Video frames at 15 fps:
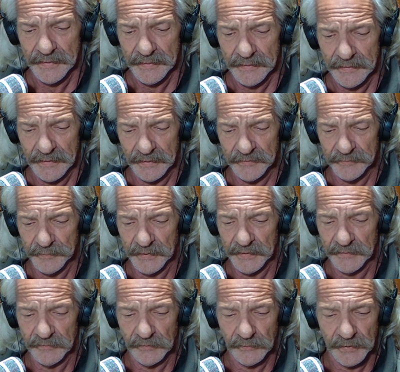Godspeed,
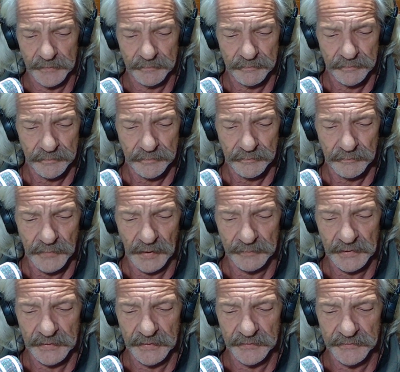everyone. Bobby
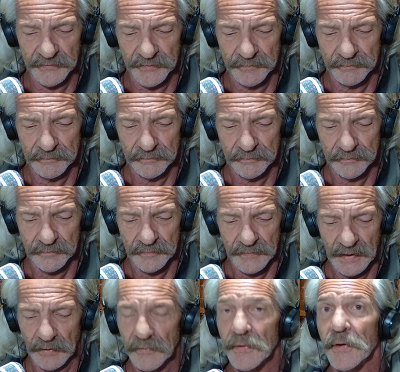Keyser,
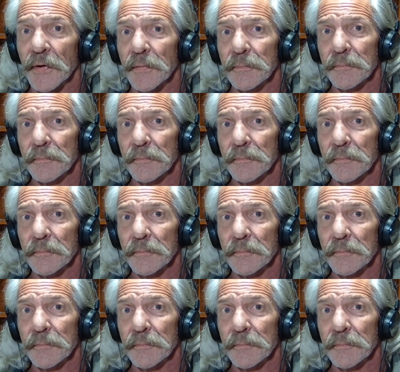out here.